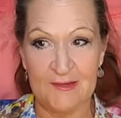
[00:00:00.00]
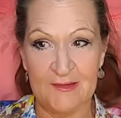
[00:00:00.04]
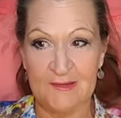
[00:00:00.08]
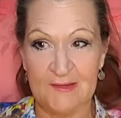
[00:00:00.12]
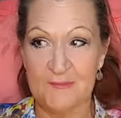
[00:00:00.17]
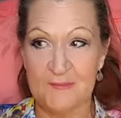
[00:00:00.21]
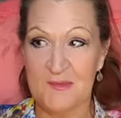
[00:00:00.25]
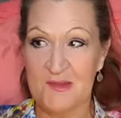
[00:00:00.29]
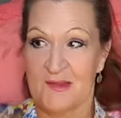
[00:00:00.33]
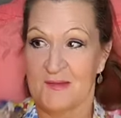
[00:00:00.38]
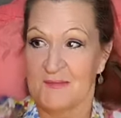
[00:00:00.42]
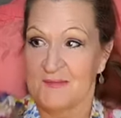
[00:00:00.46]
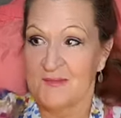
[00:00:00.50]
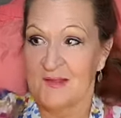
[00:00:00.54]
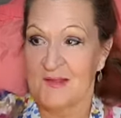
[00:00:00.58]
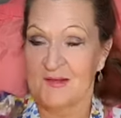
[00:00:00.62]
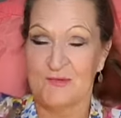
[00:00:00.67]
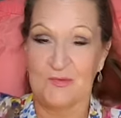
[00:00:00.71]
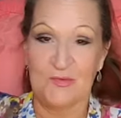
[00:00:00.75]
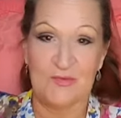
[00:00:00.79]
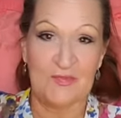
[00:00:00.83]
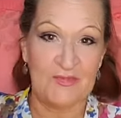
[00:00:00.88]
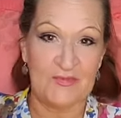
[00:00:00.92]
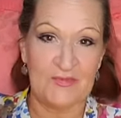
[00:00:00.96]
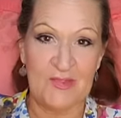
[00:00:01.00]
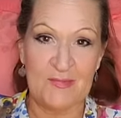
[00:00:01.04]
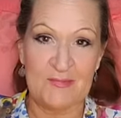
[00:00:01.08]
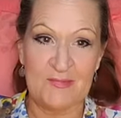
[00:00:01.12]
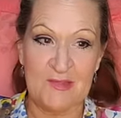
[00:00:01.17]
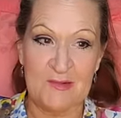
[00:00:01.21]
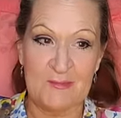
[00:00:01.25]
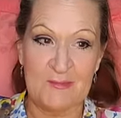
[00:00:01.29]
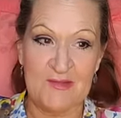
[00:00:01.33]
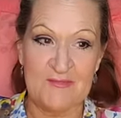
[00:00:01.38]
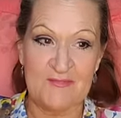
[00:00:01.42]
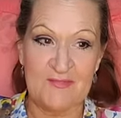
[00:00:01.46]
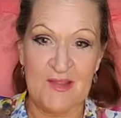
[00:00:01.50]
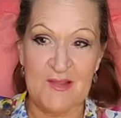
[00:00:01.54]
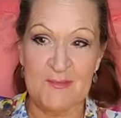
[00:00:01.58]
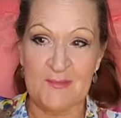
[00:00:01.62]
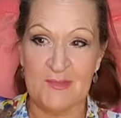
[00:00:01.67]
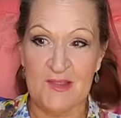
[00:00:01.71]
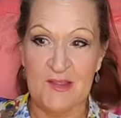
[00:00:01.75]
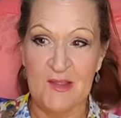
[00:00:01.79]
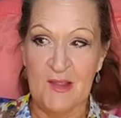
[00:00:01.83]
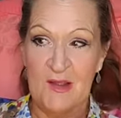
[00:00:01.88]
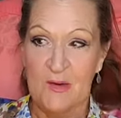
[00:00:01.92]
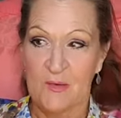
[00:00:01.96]
And, and I do the same thing in my
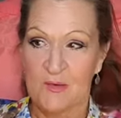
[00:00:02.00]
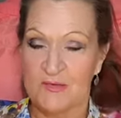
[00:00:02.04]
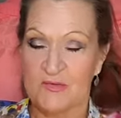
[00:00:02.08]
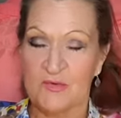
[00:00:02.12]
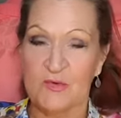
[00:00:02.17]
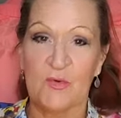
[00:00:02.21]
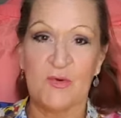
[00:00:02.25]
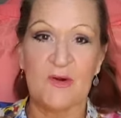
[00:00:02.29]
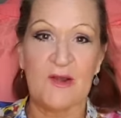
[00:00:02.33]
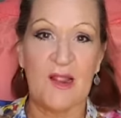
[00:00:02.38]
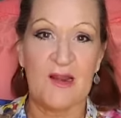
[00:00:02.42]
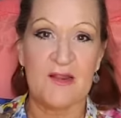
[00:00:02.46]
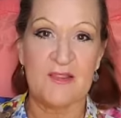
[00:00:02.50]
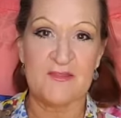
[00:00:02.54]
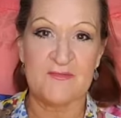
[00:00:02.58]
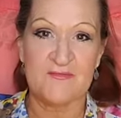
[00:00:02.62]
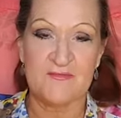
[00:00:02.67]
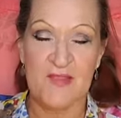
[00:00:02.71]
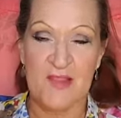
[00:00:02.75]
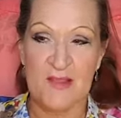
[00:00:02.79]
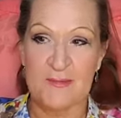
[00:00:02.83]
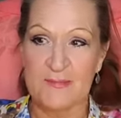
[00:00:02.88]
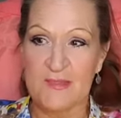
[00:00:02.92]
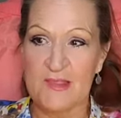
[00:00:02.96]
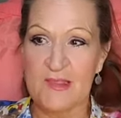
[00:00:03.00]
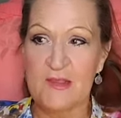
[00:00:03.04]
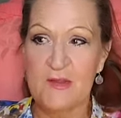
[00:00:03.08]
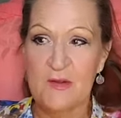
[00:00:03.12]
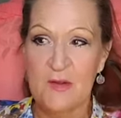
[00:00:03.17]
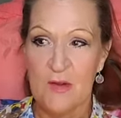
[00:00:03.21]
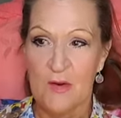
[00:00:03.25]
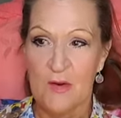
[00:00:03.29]
family. What's going on in the family?